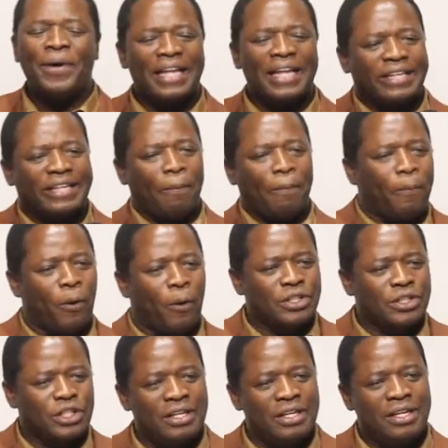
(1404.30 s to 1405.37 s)
a double
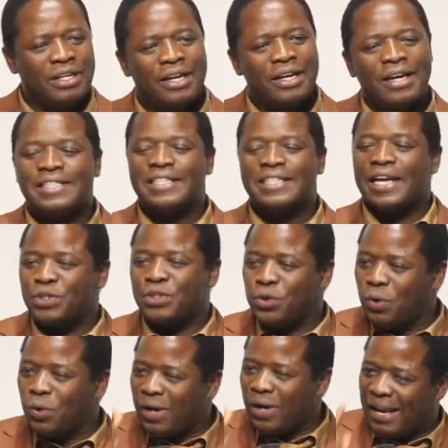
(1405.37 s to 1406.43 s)
portion, he says,
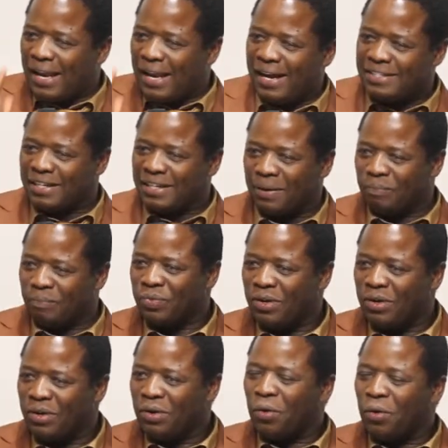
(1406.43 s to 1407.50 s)
you Elijah
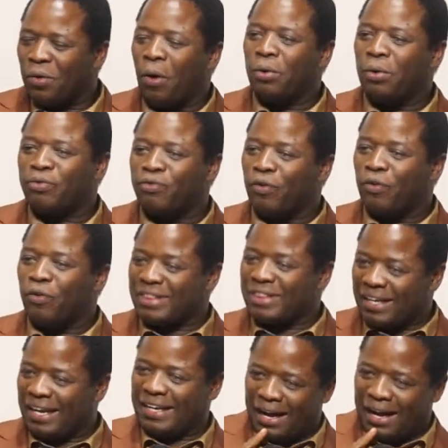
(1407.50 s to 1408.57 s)
called for
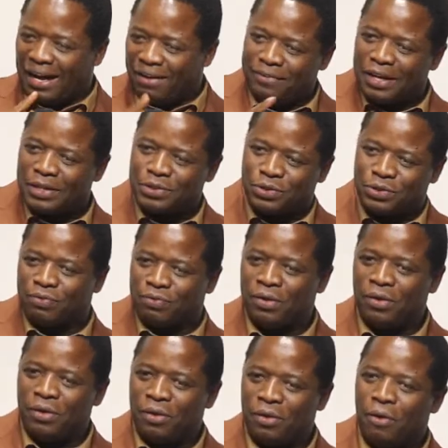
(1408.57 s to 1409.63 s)
3.5 years
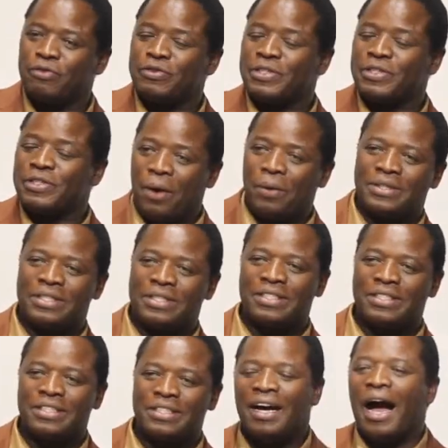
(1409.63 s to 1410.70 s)
of drought,
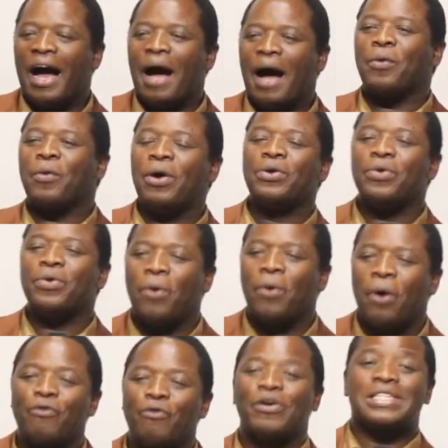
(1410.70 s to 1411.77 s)
I'm going to
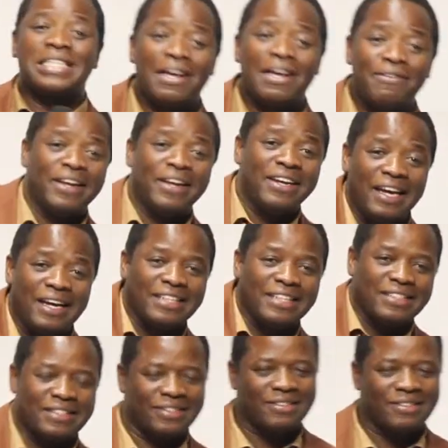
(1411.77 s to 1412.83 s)
call for 7
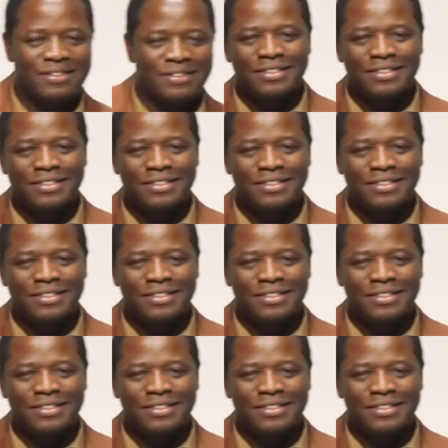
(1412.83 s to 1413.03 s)
years.